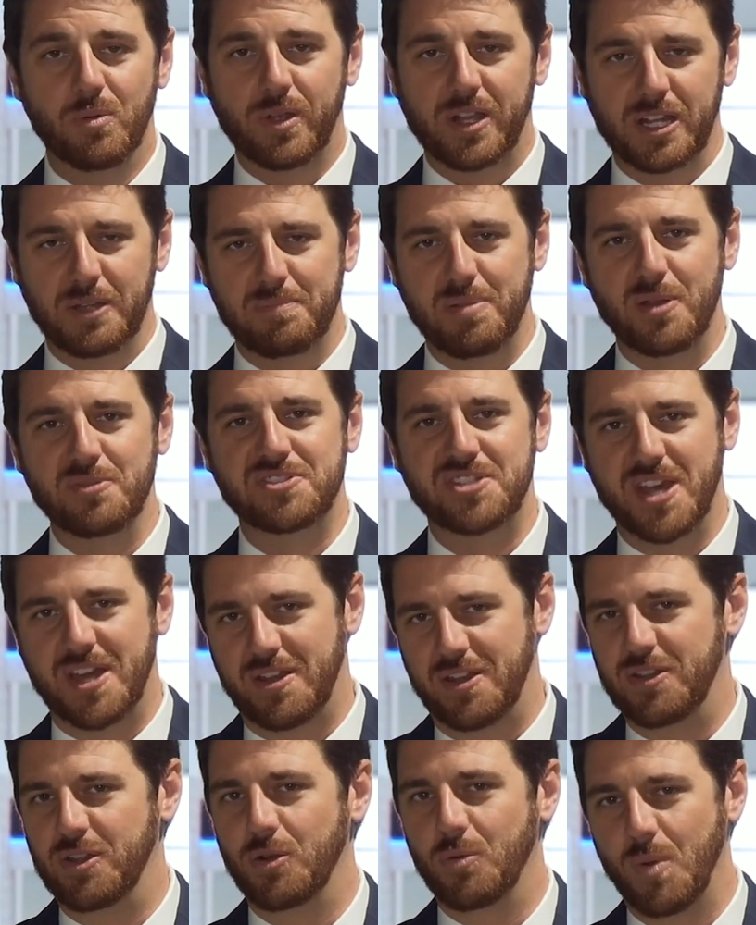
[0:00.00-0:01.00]
we're going to post
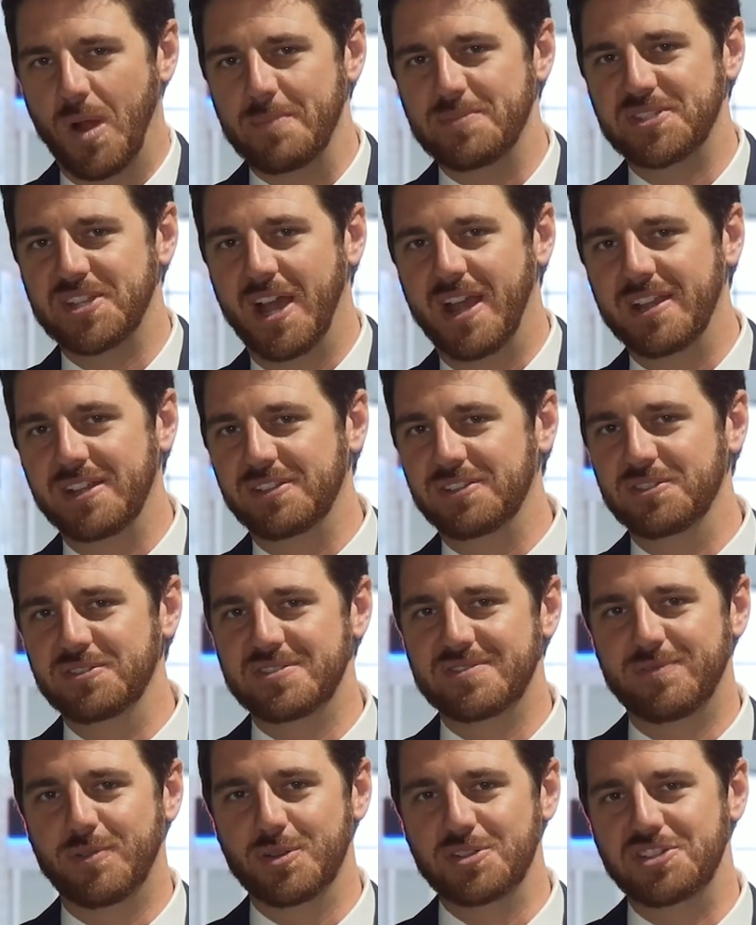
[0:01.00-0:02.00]
that on our website,
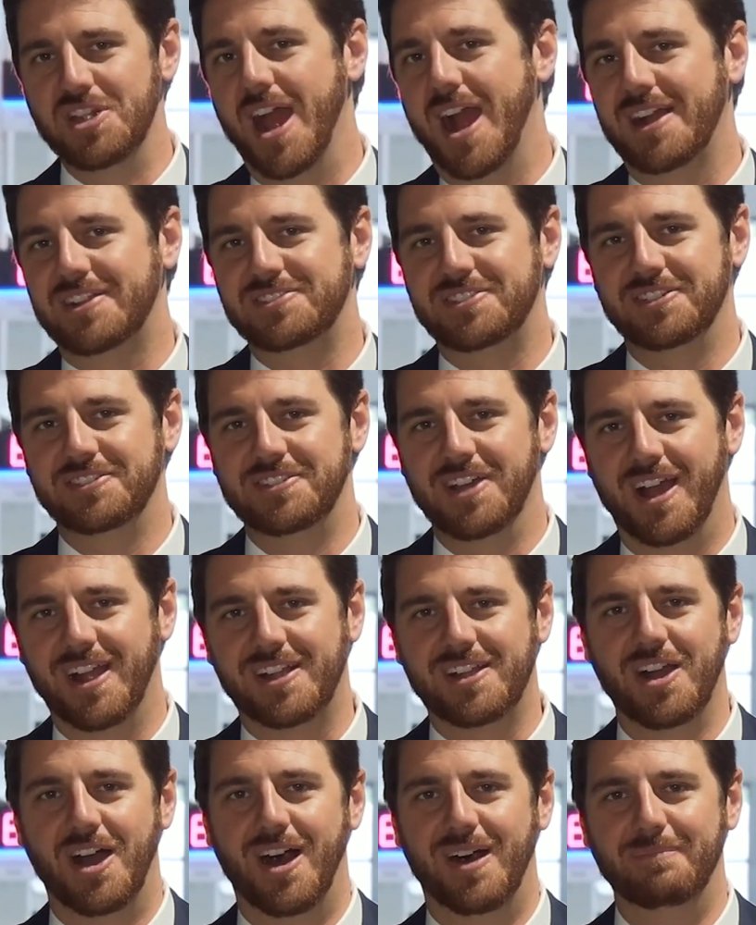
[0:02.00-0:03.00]

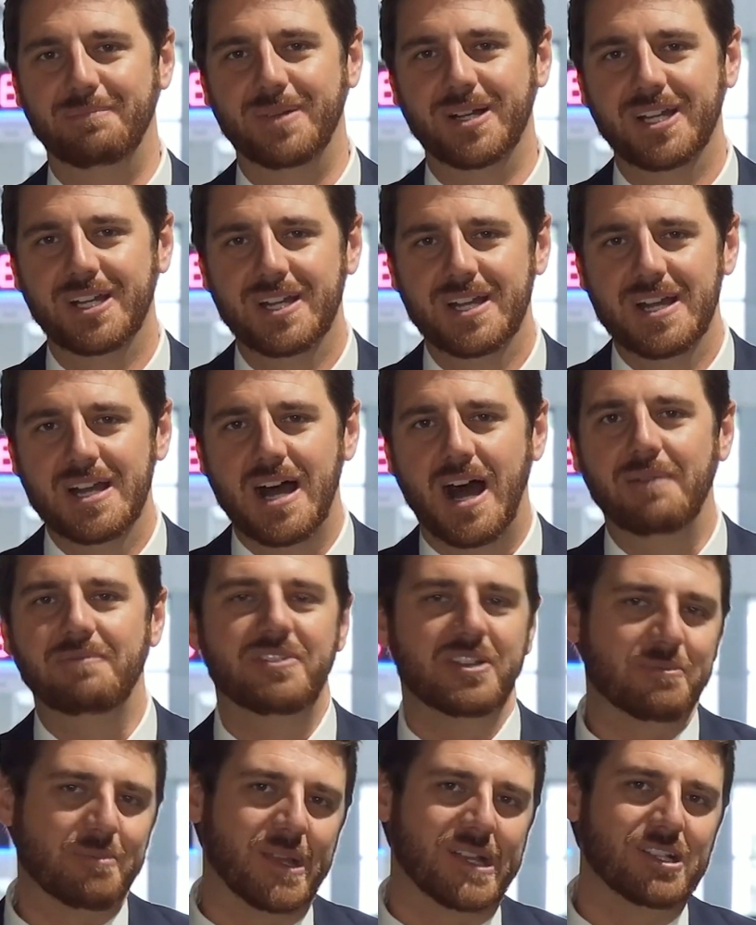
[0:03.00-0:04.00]
news4jax.com. I'm
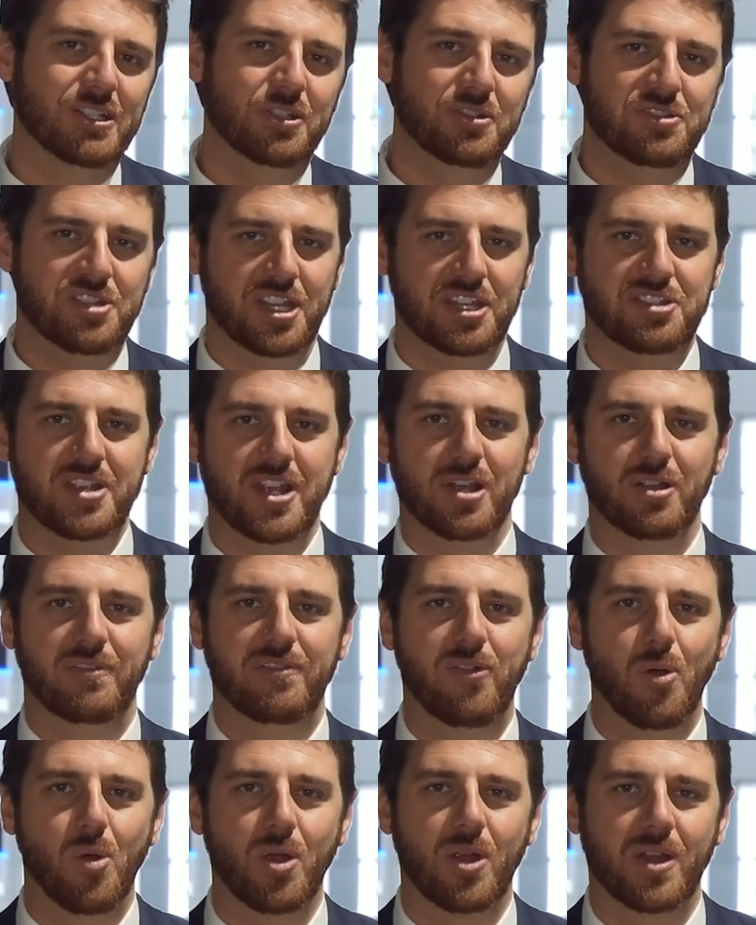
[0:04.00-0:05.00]
Vic Micolucci, Channel
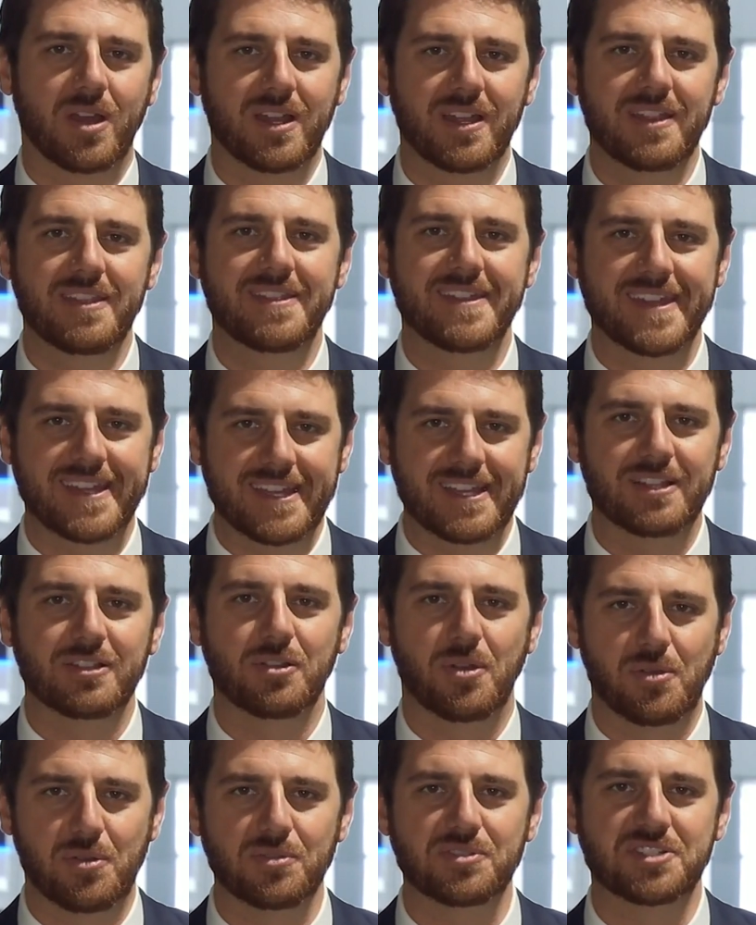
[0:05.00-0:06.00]
4, the
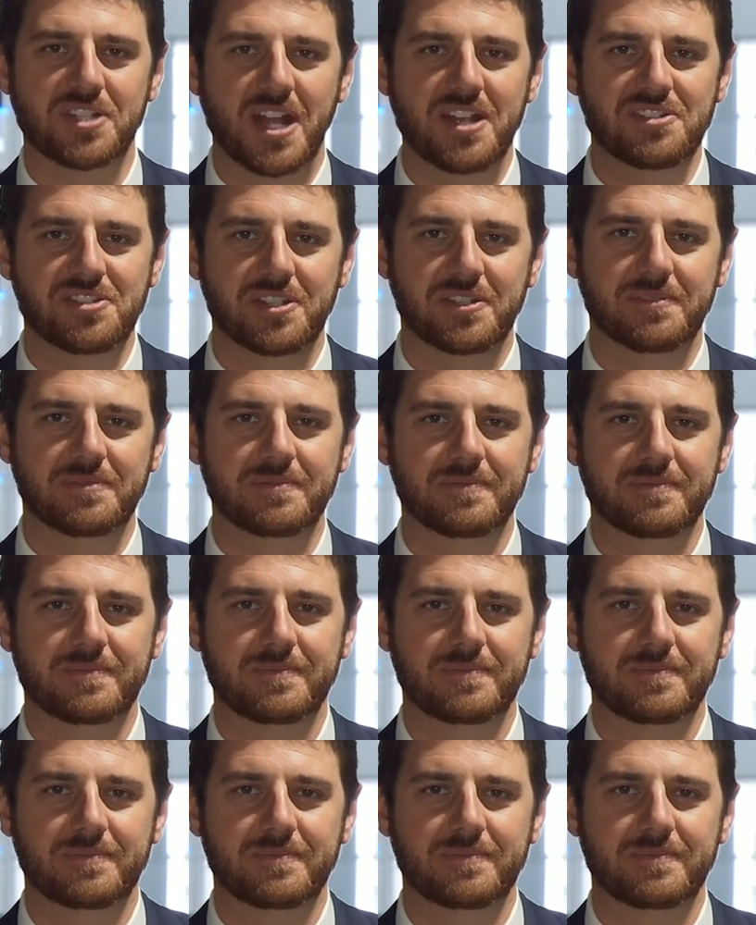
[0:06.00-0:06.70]
local station.